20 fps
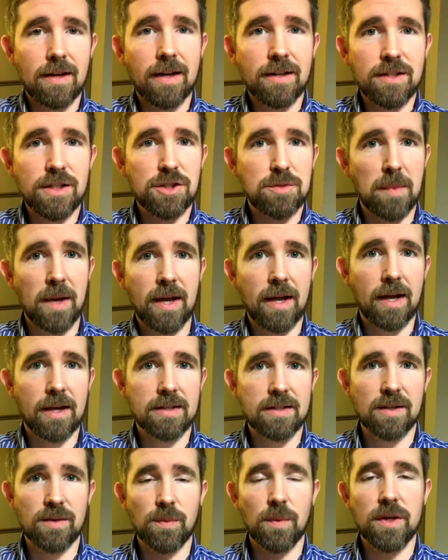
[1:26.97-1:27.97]
I teach my
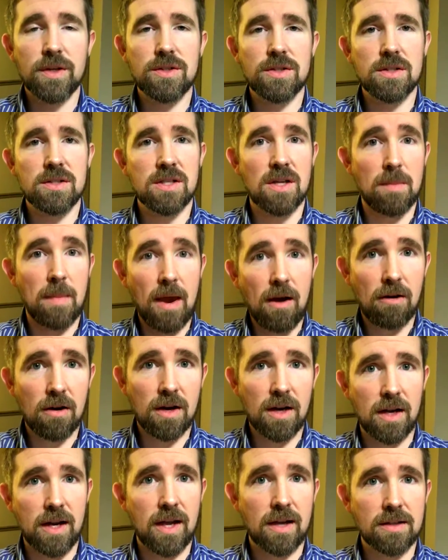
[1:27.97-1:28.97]
accent, which is an
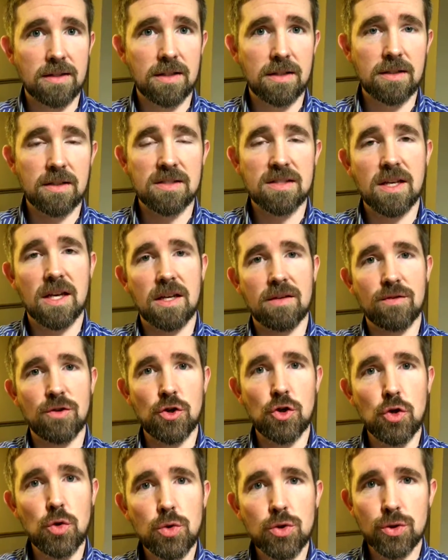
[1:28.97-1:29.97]
American accent. It's kind of a
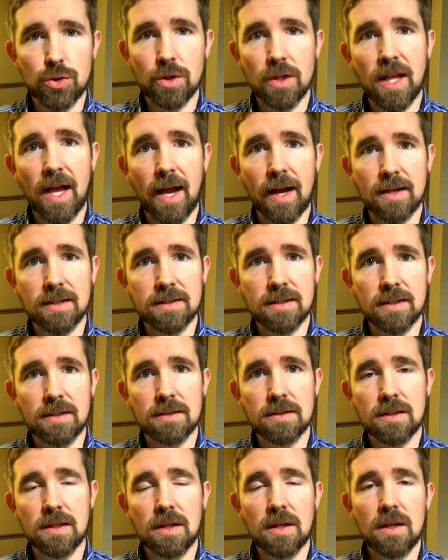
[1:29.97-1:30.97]
neutral
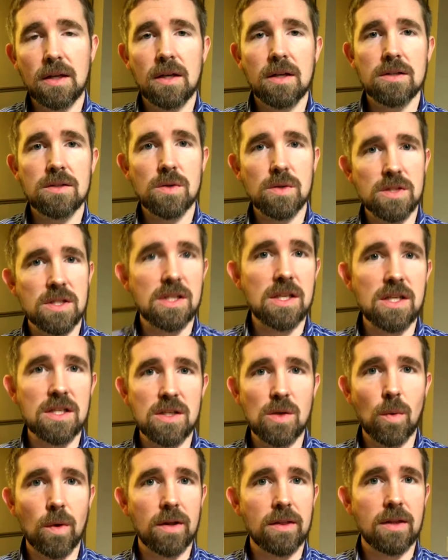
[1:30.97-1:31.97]
accent. So it's an
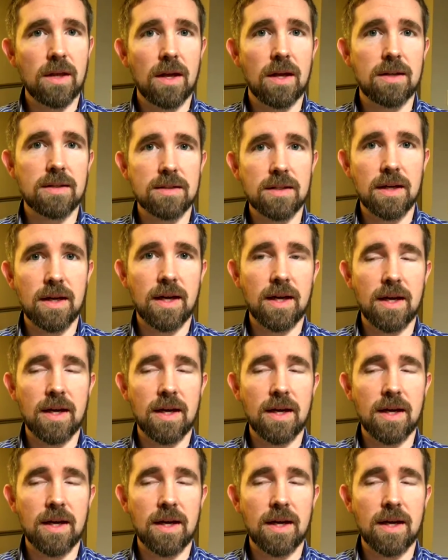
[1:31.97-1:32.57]
easy one that